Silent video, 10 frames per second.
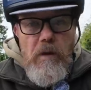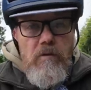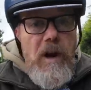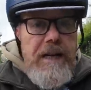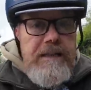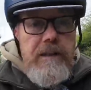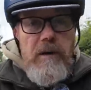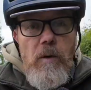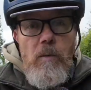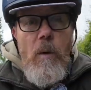Right,
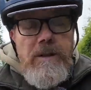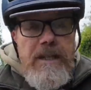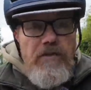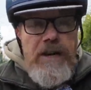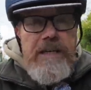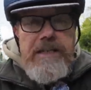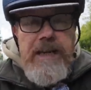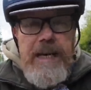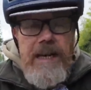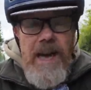what was I trying to
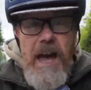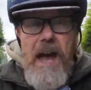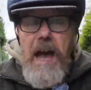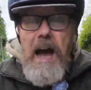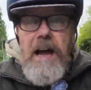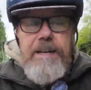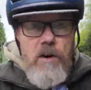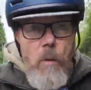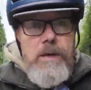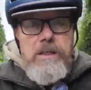say? I'm
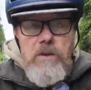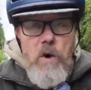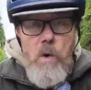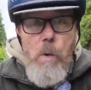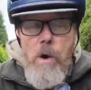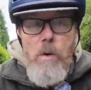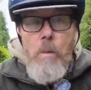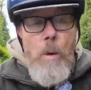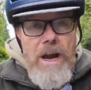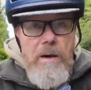going to go
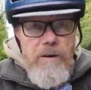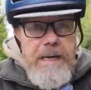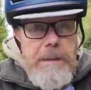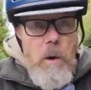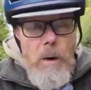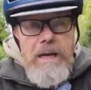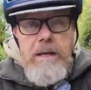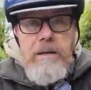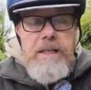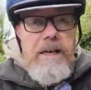wherever I'm going,
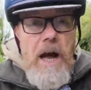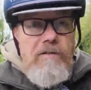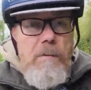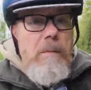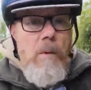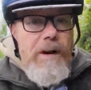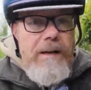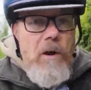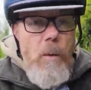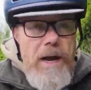because I can't remember where
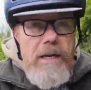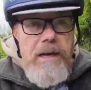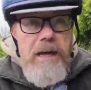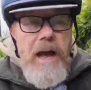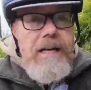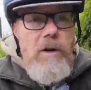I'm going. I